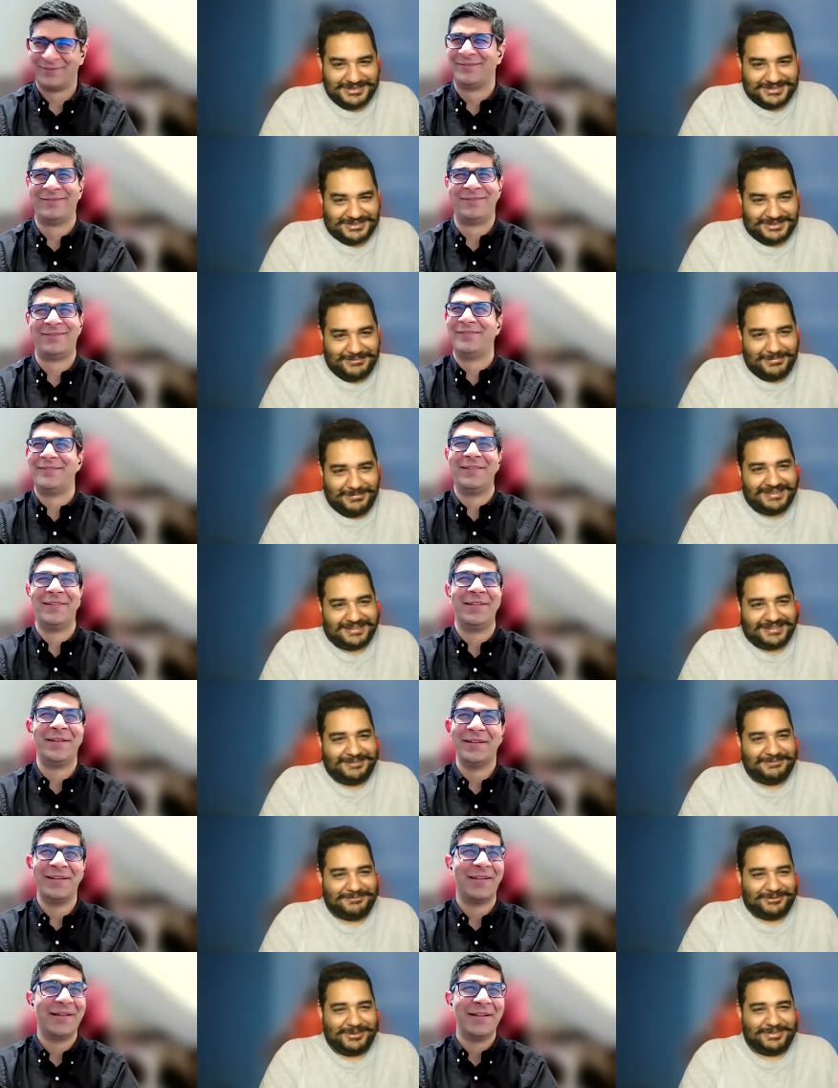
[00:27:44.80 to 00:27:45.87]
Speaker 1: digital
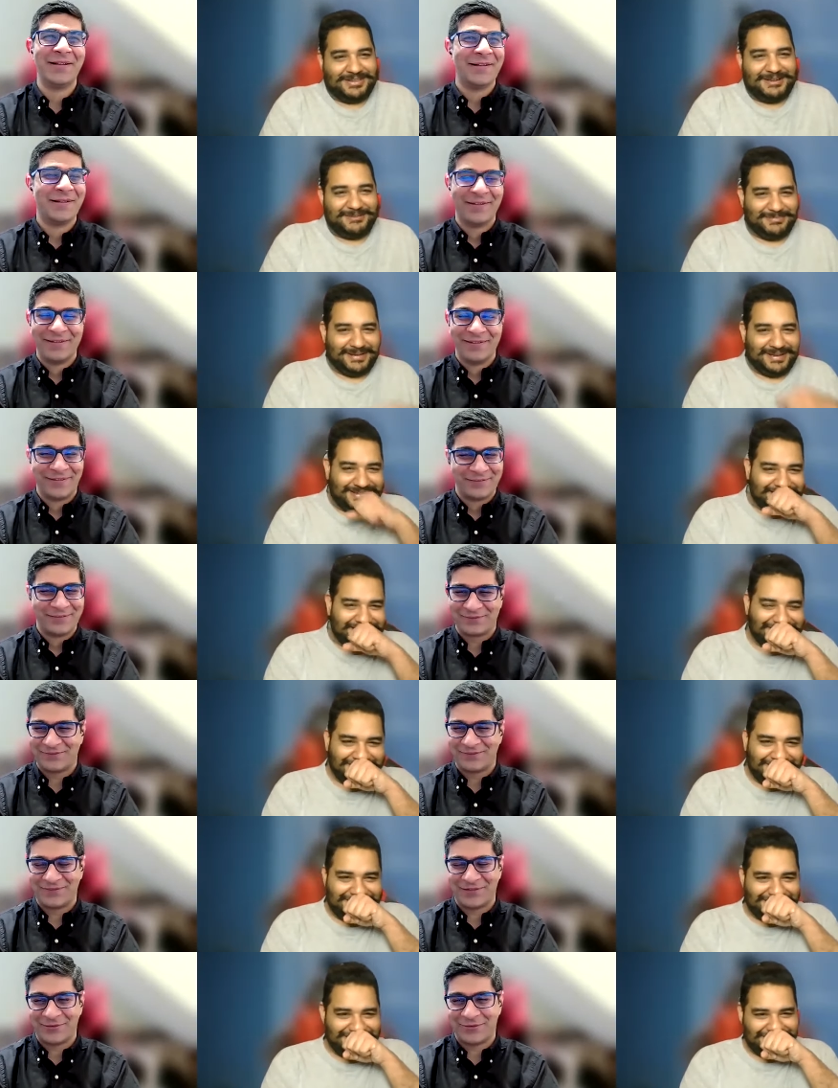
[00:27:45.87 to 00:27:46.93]
banking for that bank.
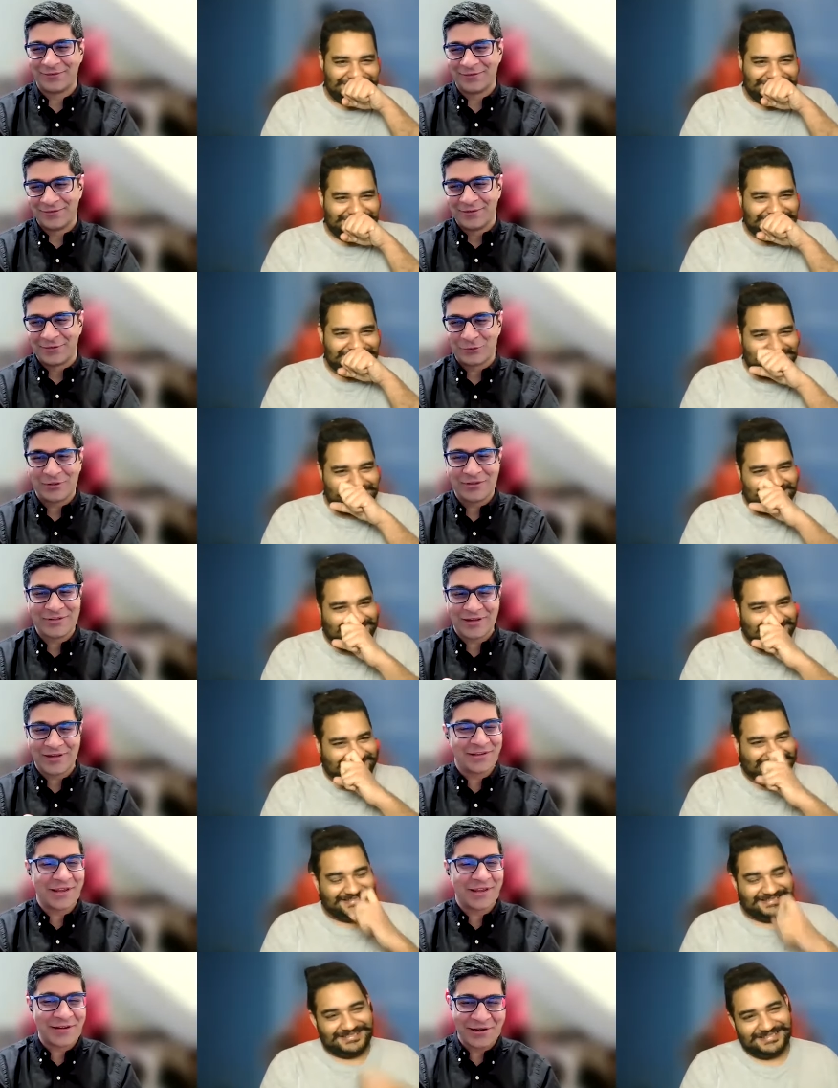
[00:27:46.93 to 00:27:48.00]
Speaker 2: Wow. So it's like
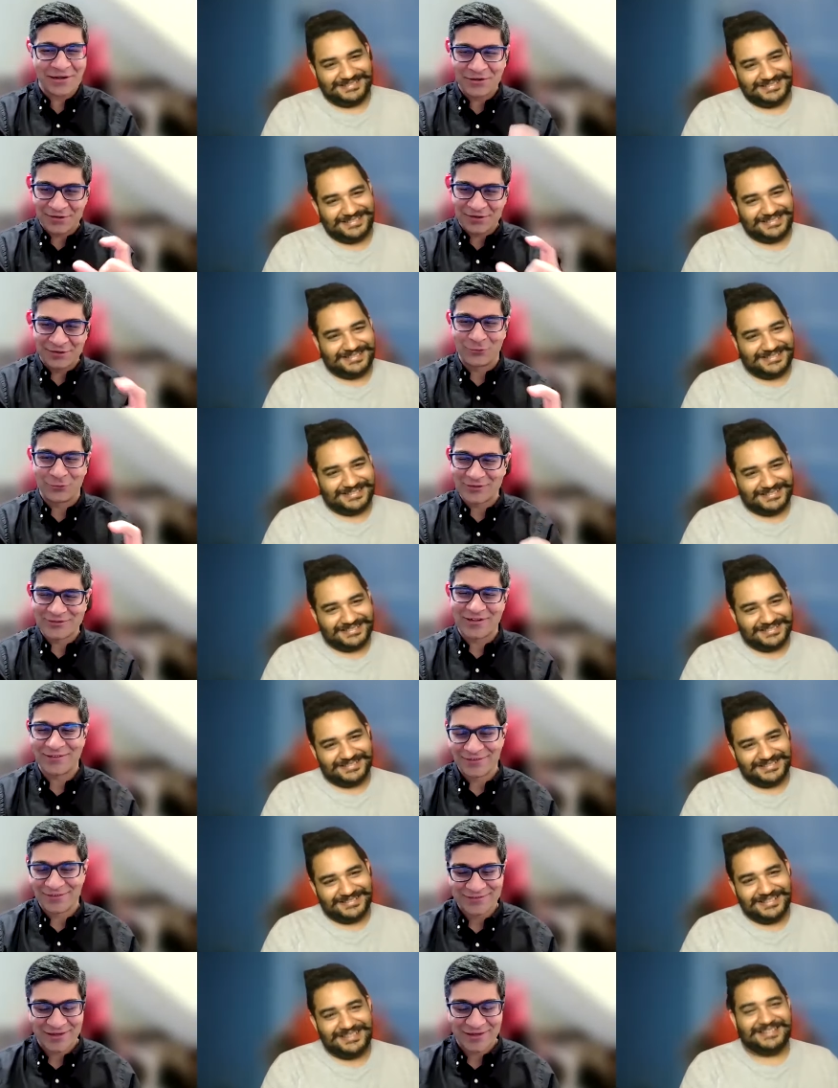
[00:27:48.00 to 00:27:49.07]
they are catering to a
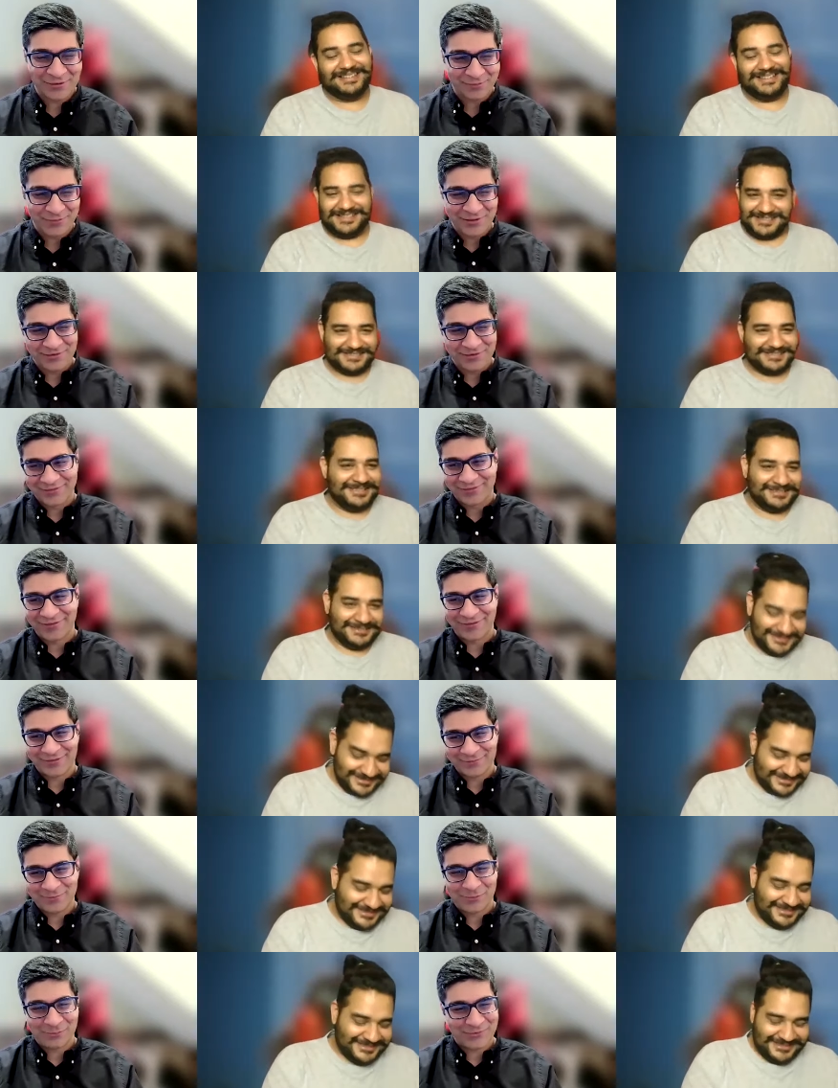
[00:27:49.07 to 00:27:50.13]
certain segment yes. in the
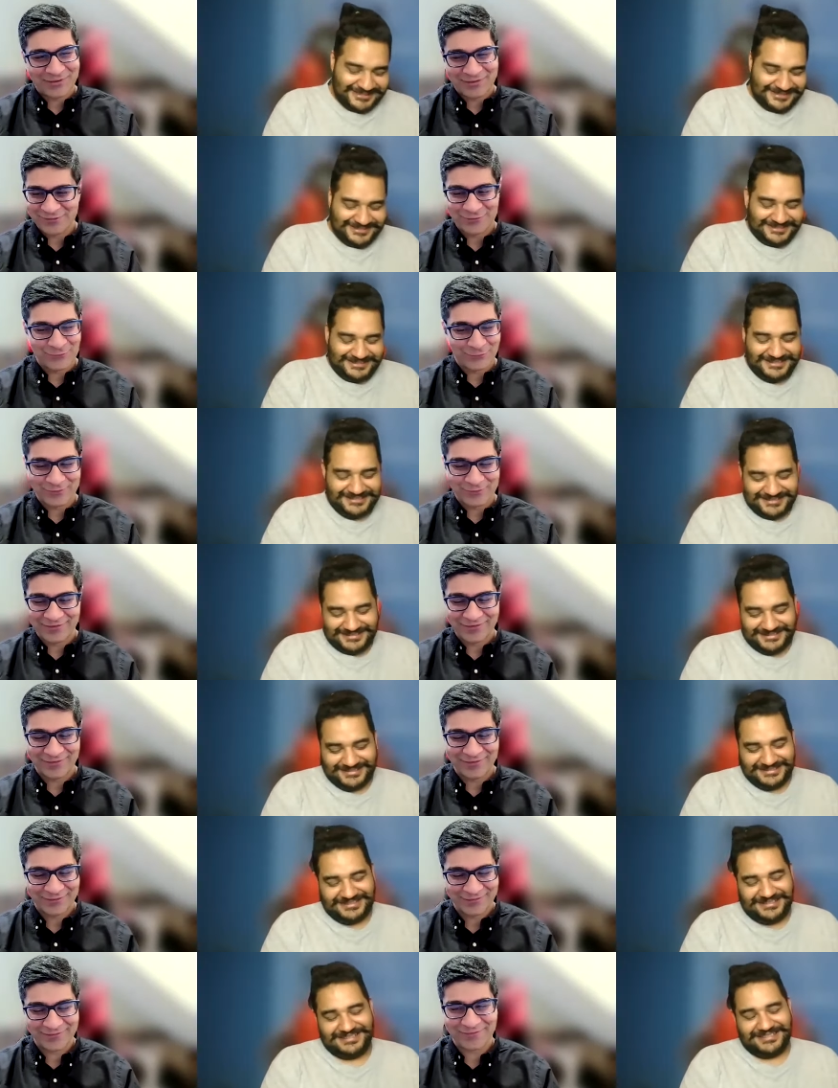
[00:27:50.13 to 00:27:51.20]
population only.
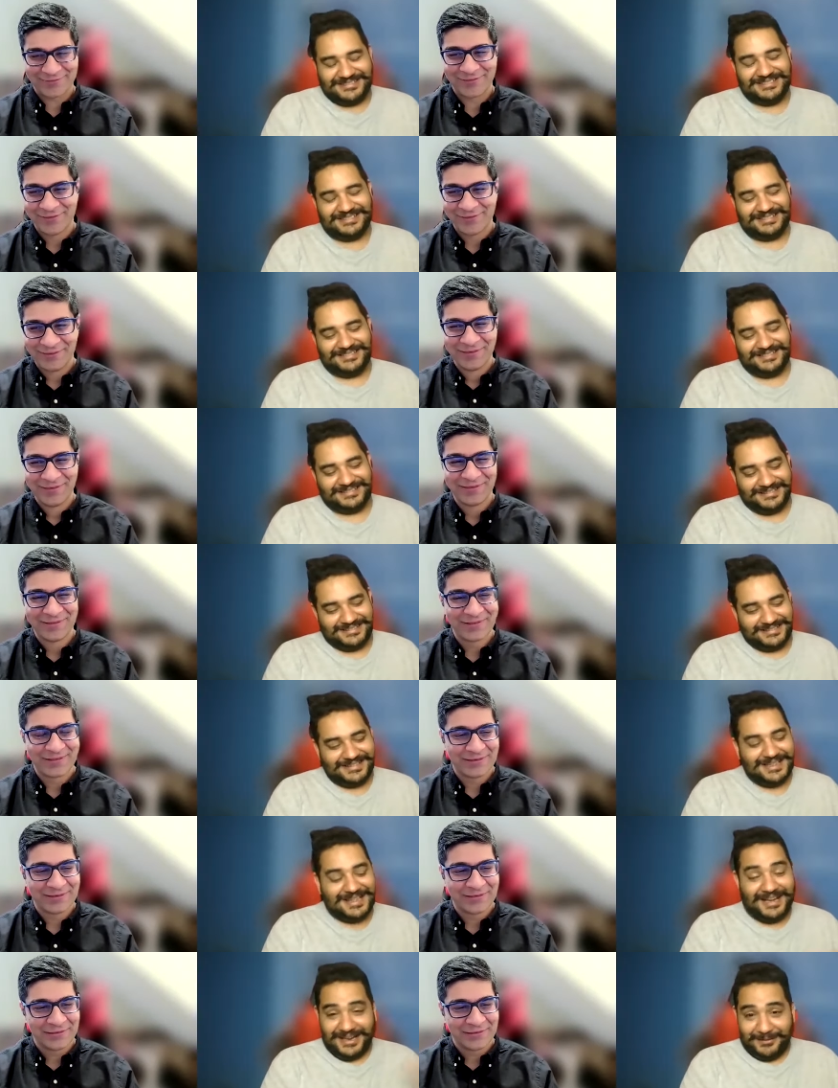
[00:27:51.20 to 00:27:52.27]
Speaker 1: Yeah.
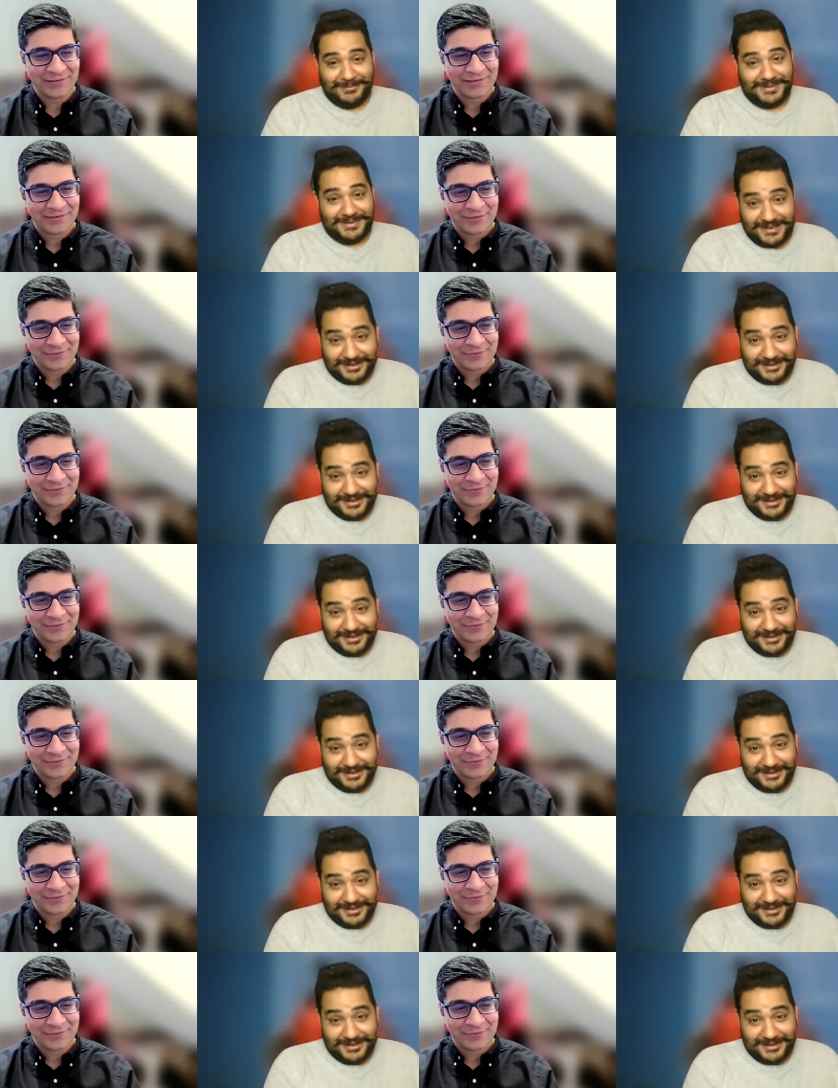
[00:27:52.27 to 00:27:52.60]
I mean,